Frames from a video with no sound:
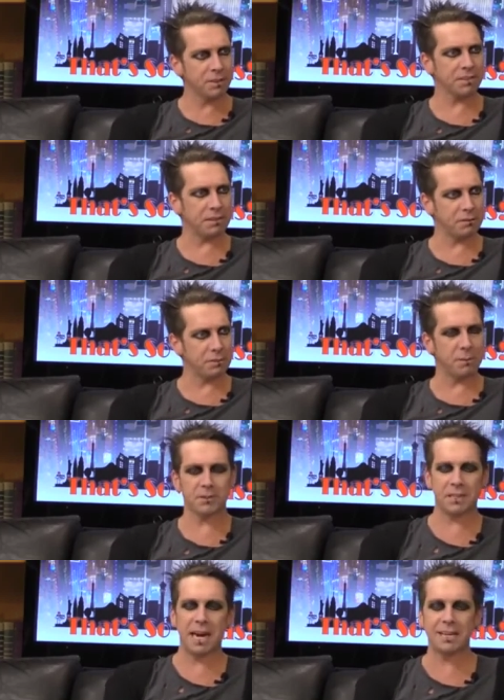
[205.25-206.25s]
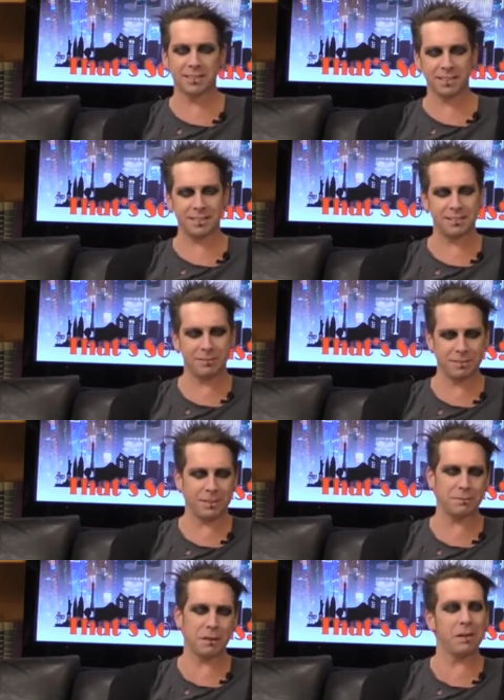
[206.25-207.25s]
So I thought, well, what's the hardest thing to do? It's
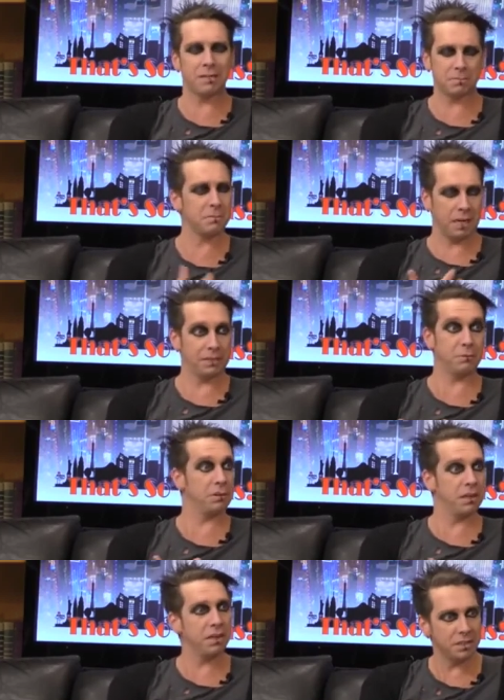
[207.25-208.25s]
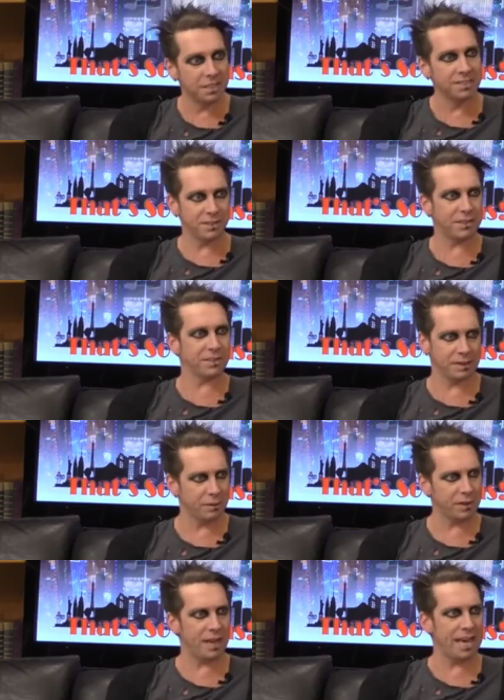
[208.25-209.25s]
like, well, I talk a lot, so let's get
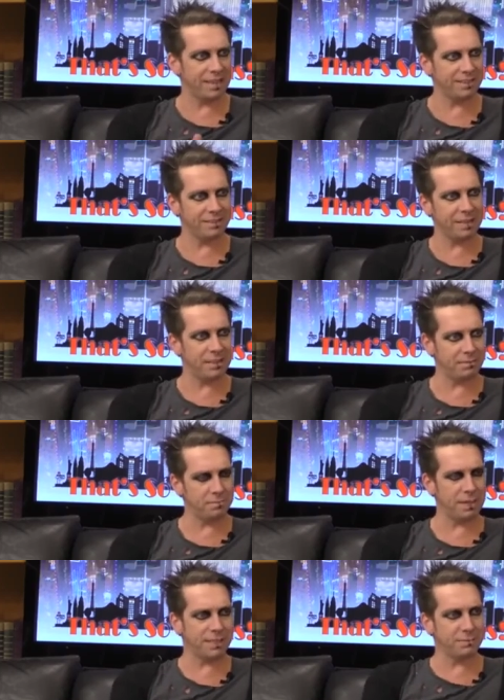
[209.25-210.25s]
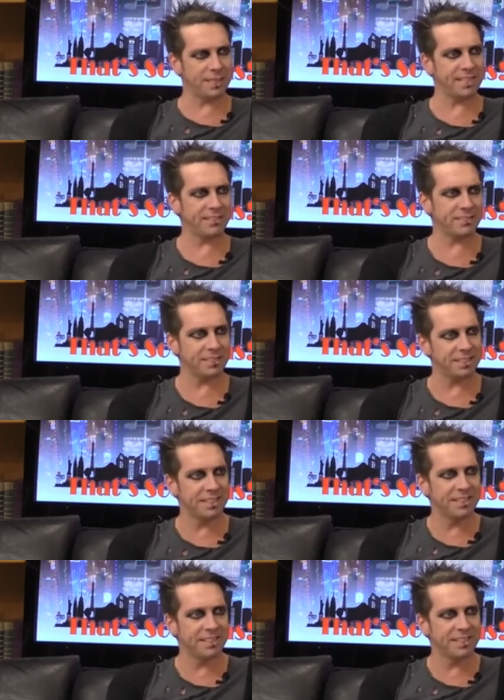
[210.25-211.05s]
rid of that and make limitations on it.